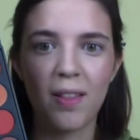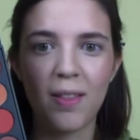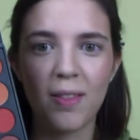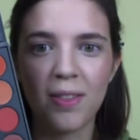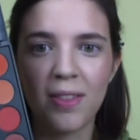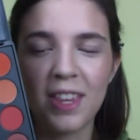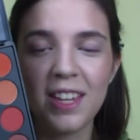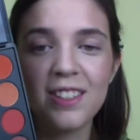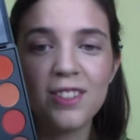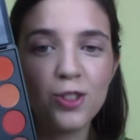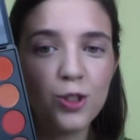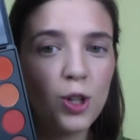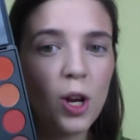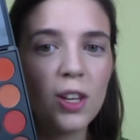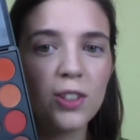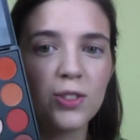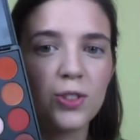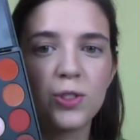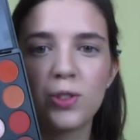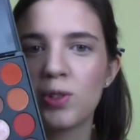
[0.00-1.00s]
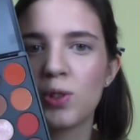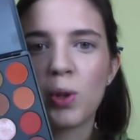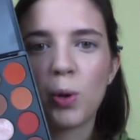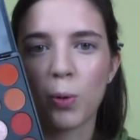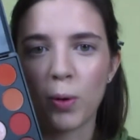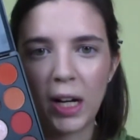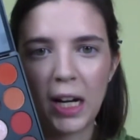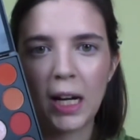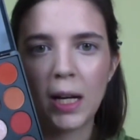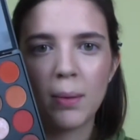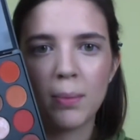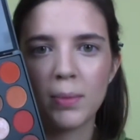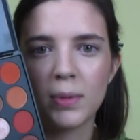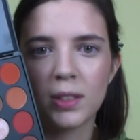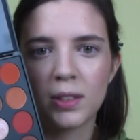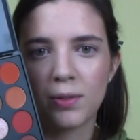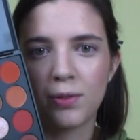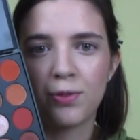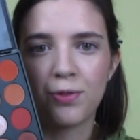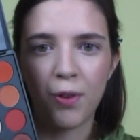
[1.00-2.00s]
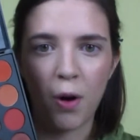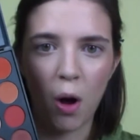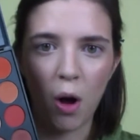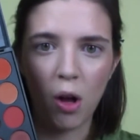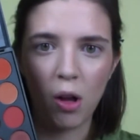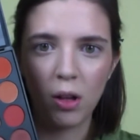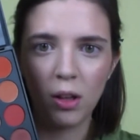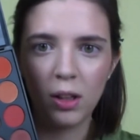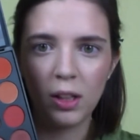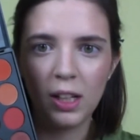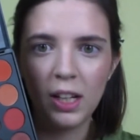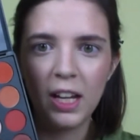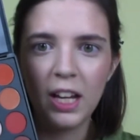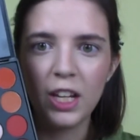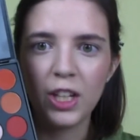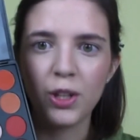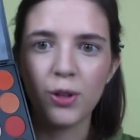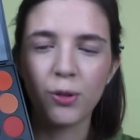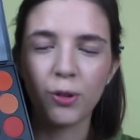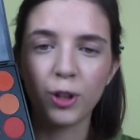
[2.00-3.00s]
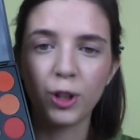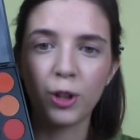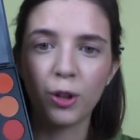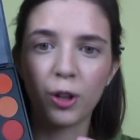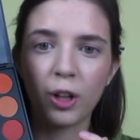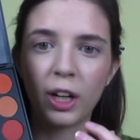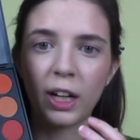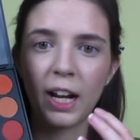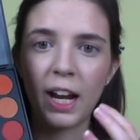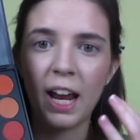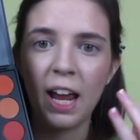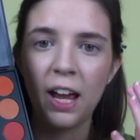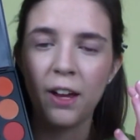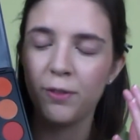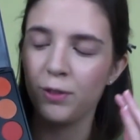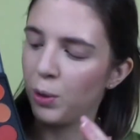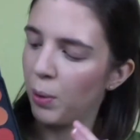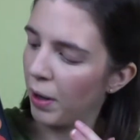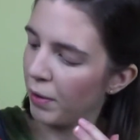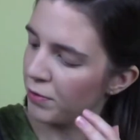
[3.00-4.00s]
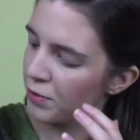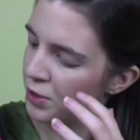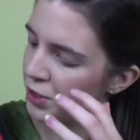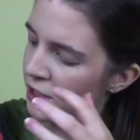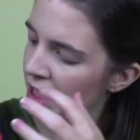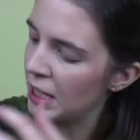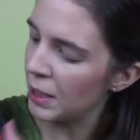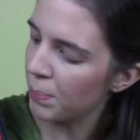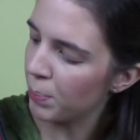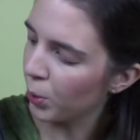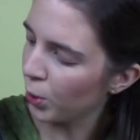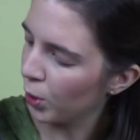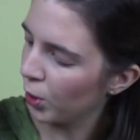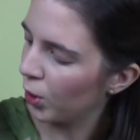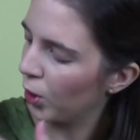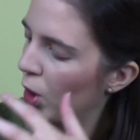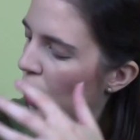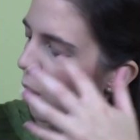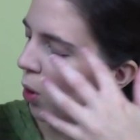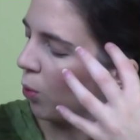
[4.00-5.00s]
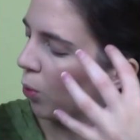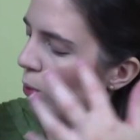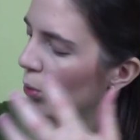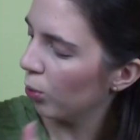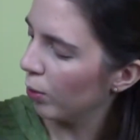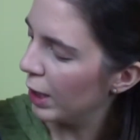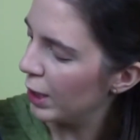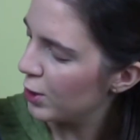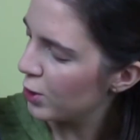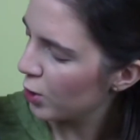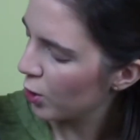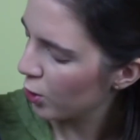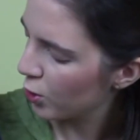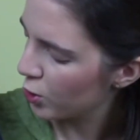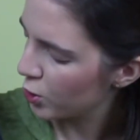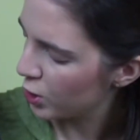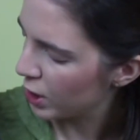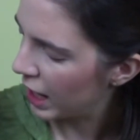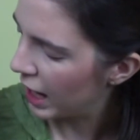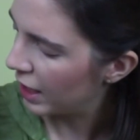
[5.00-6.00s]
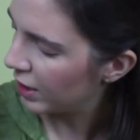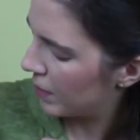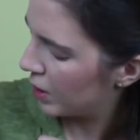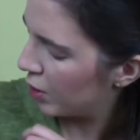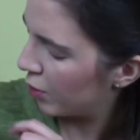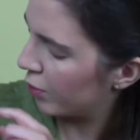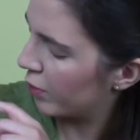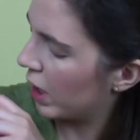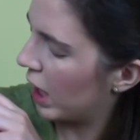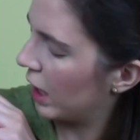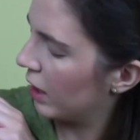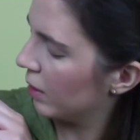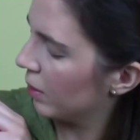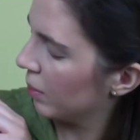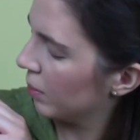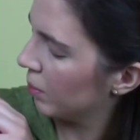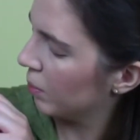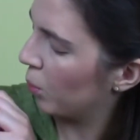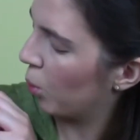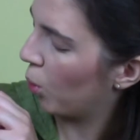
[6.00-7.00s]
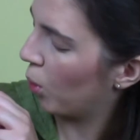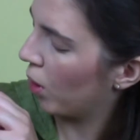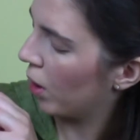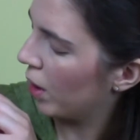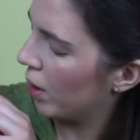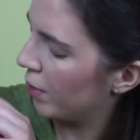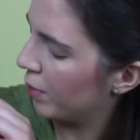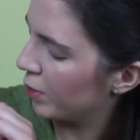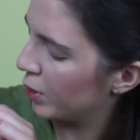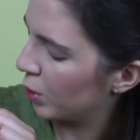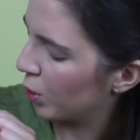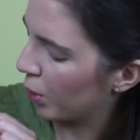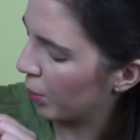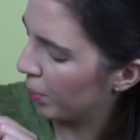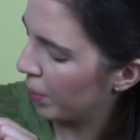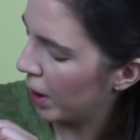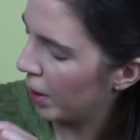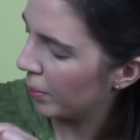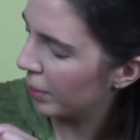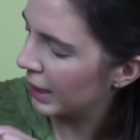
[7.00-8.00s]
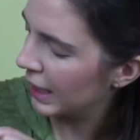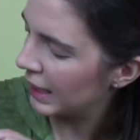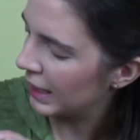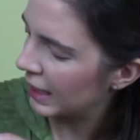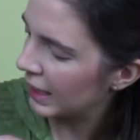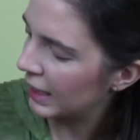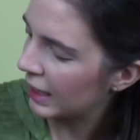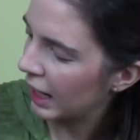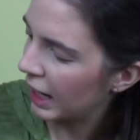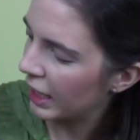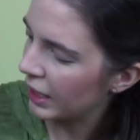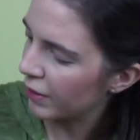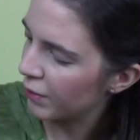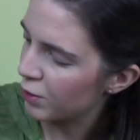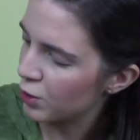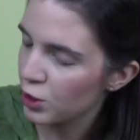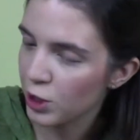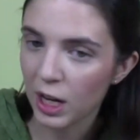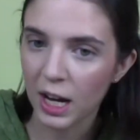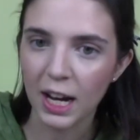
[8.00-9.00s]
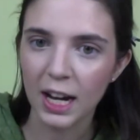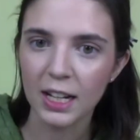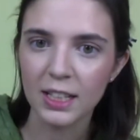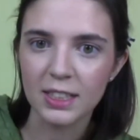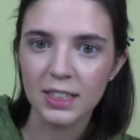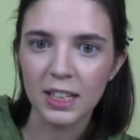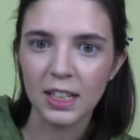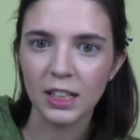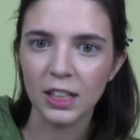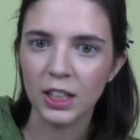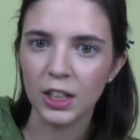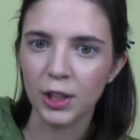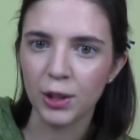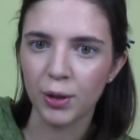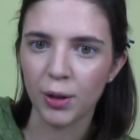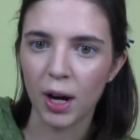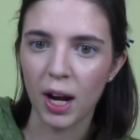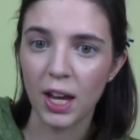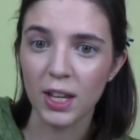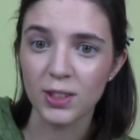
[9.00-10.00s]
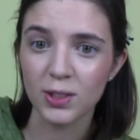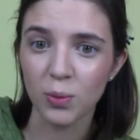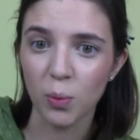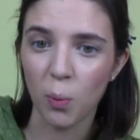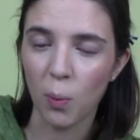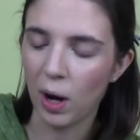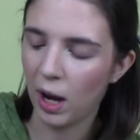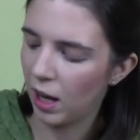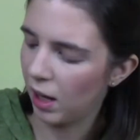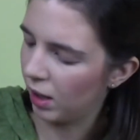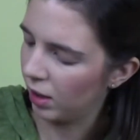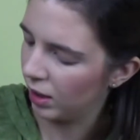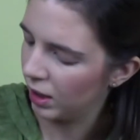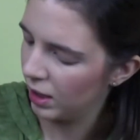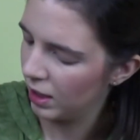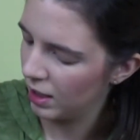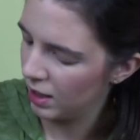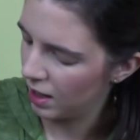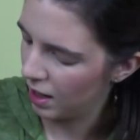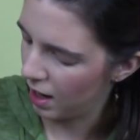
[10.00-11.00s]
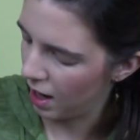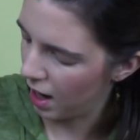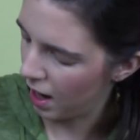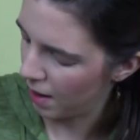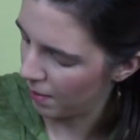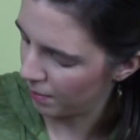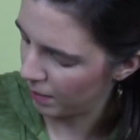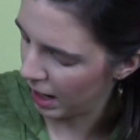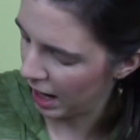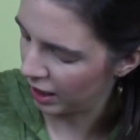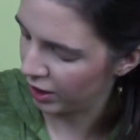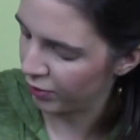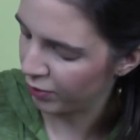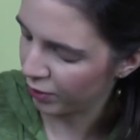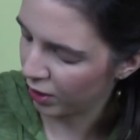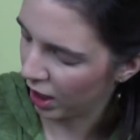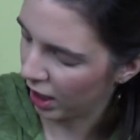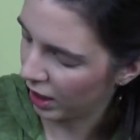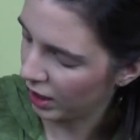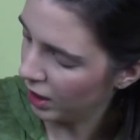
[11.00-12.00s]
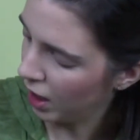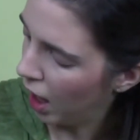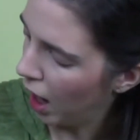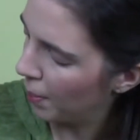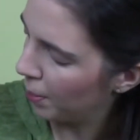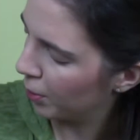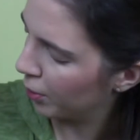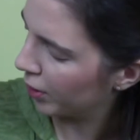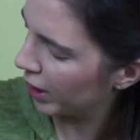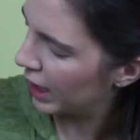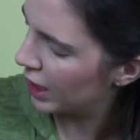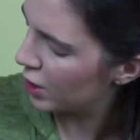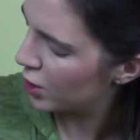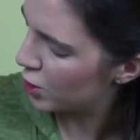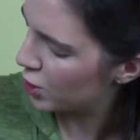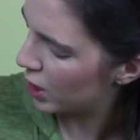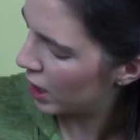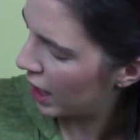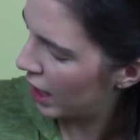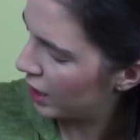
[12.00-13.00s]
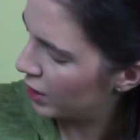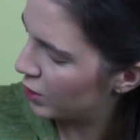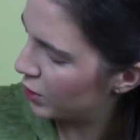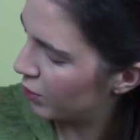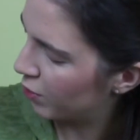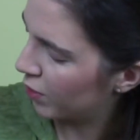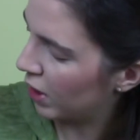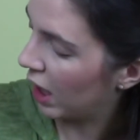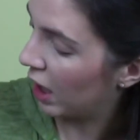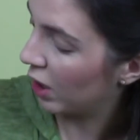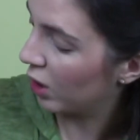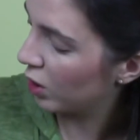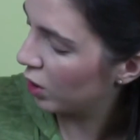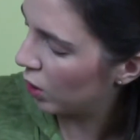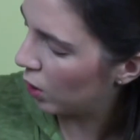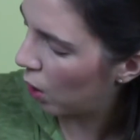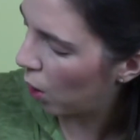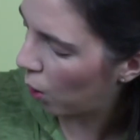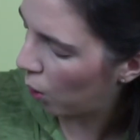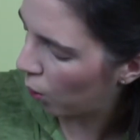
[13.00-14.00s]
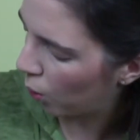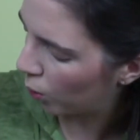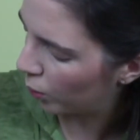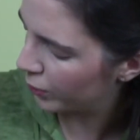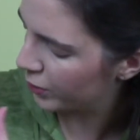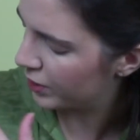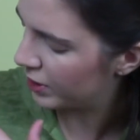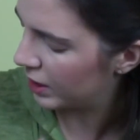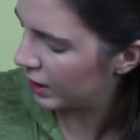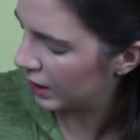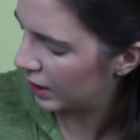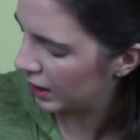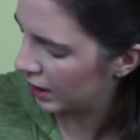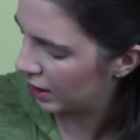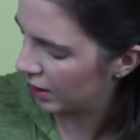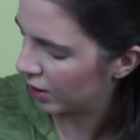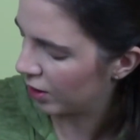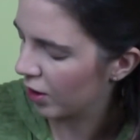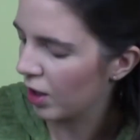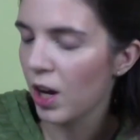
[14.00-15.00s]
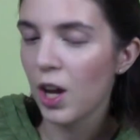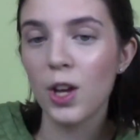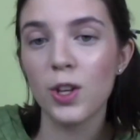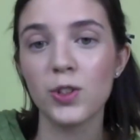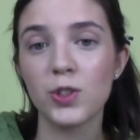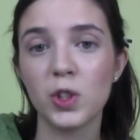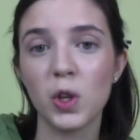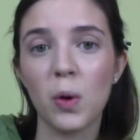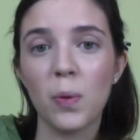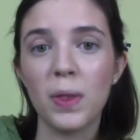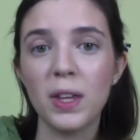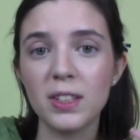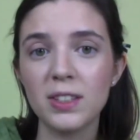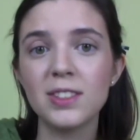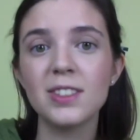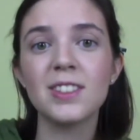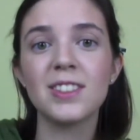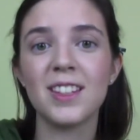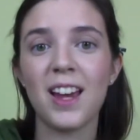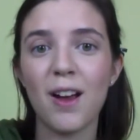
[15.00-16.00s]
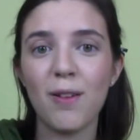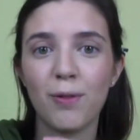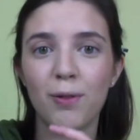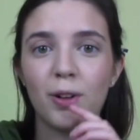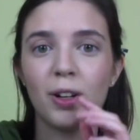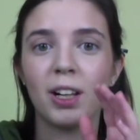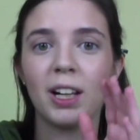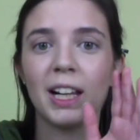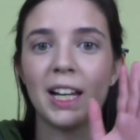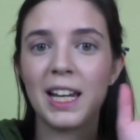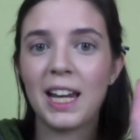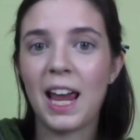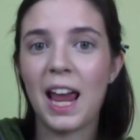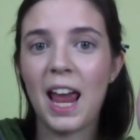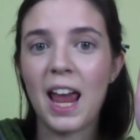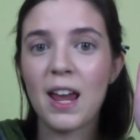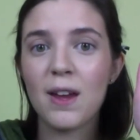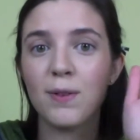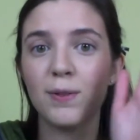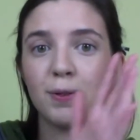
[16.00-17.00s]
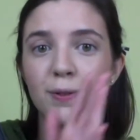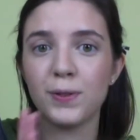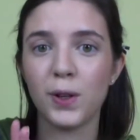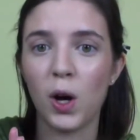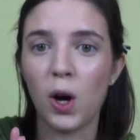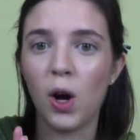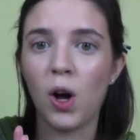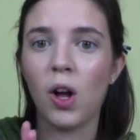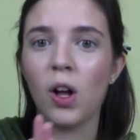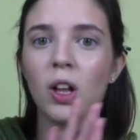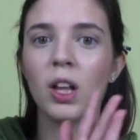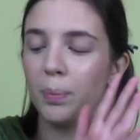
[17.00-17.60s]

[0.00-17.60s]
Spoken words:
This just screams fall. You have deeper, richer shades. You've got more of your pumpkin-y kind of shades in here as well. And you've got coppery shades, you've got golds in here. So this is definitely a fall